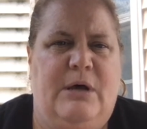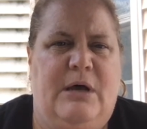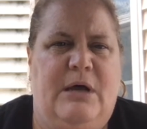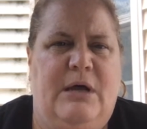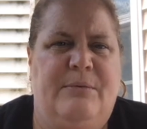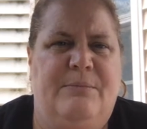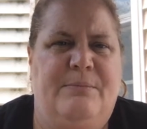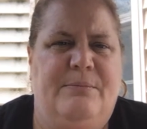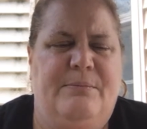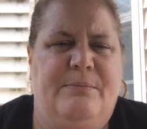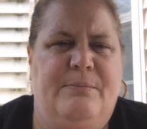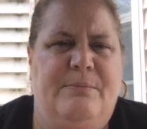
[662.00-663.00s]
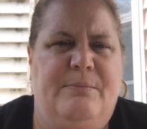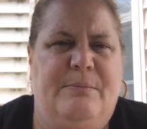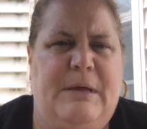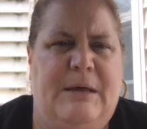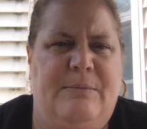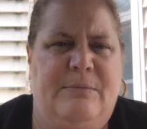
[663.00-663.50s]
I'm
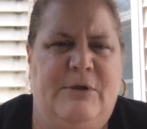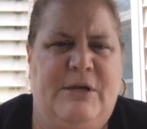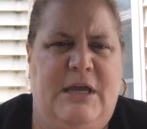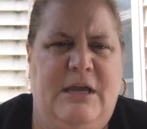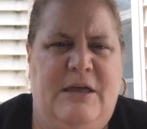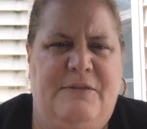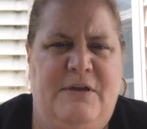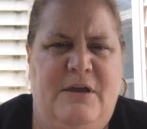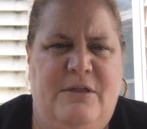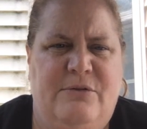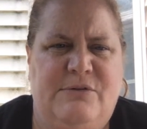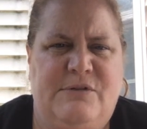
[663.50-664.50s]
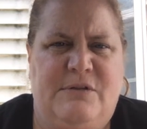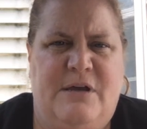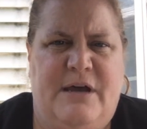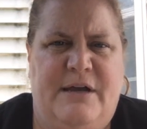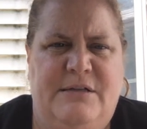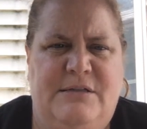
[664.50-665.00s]
looking at the other
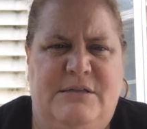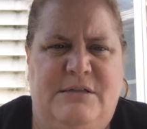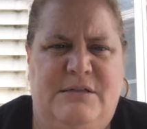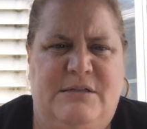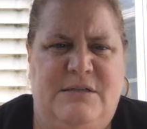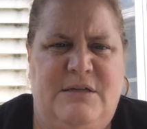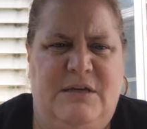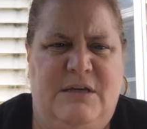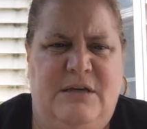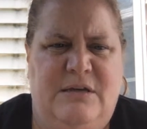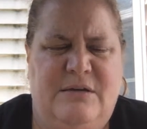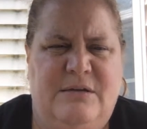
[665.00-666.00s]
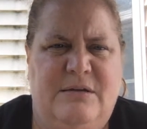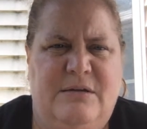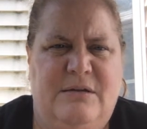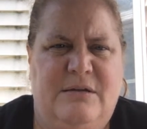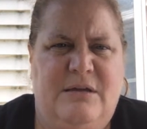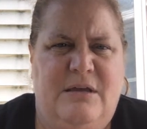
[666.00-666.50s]
slides to see.
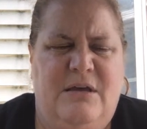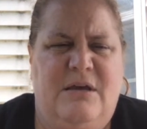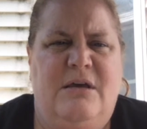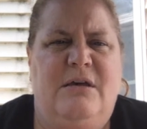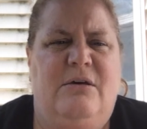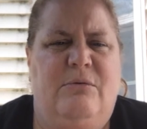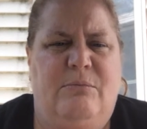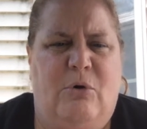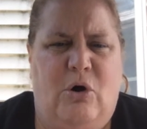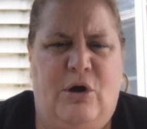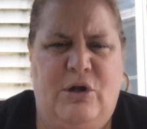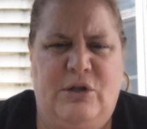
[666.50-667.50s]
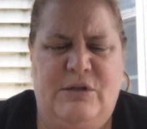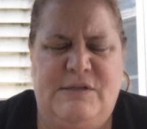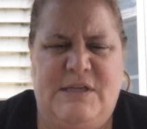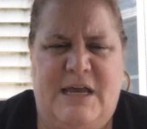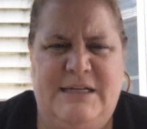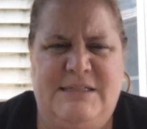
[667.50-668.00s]
On
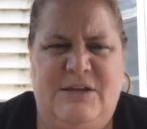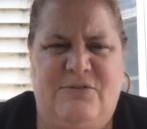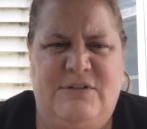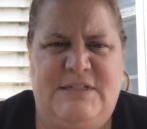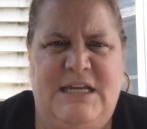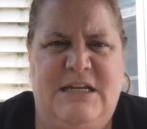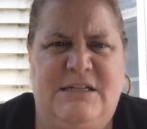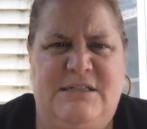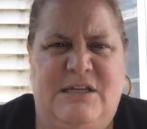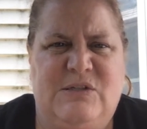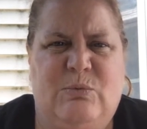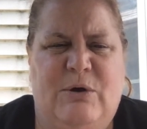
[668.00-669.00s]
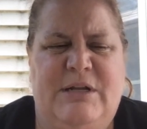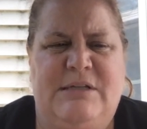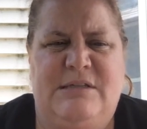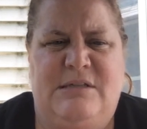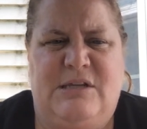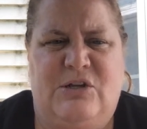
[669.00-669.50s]
slide 17, it says, what
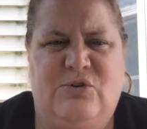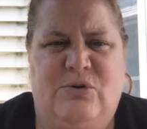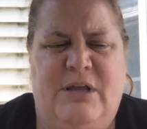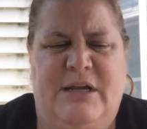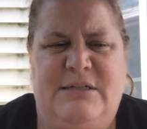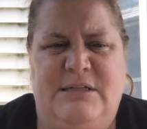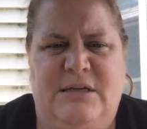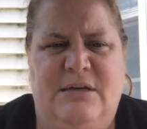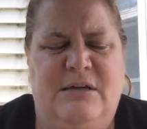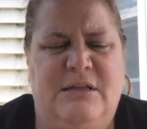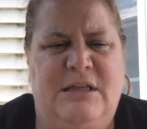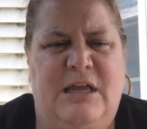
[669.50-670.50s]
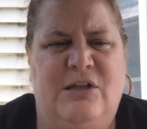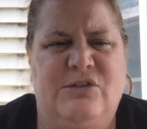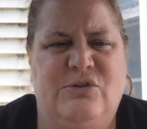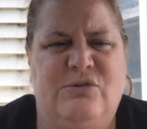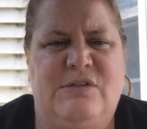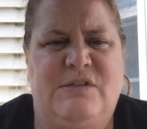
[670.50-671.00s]
is the central idea? And the
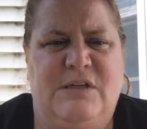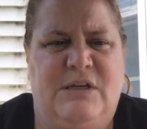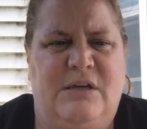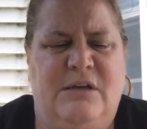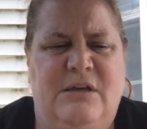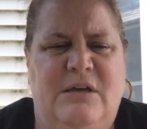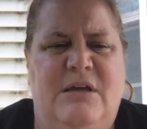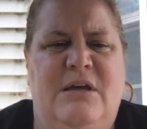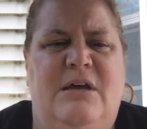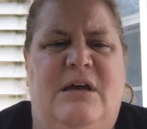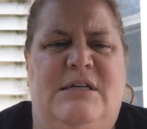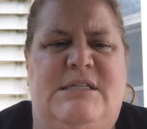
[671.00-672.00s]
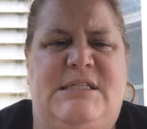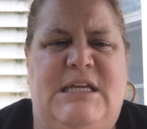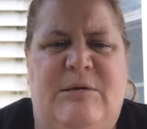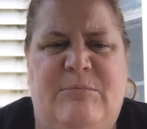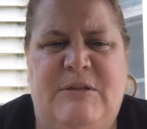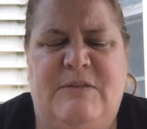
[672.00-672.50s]
answer is C, a
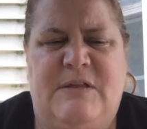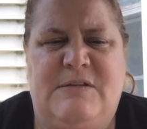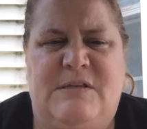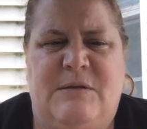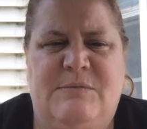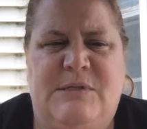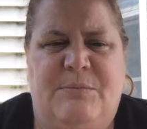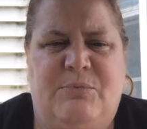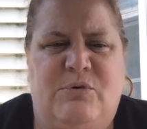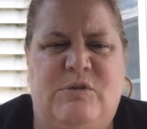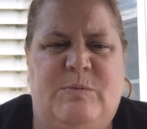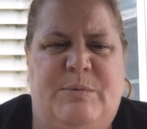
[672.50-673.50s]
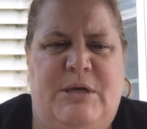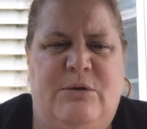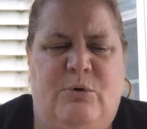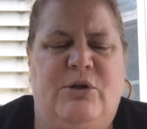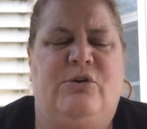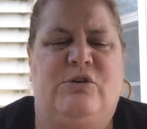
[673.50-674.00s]
statement that sums up your speech,
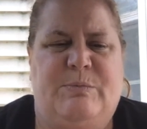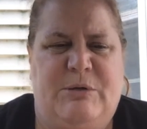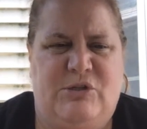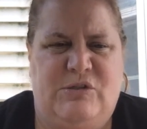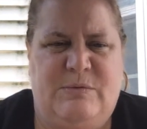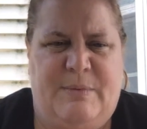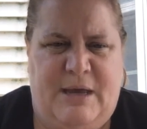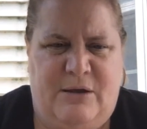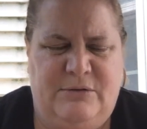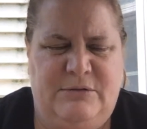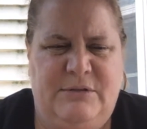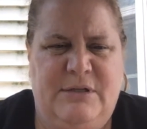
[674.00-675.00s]
what your speech is about.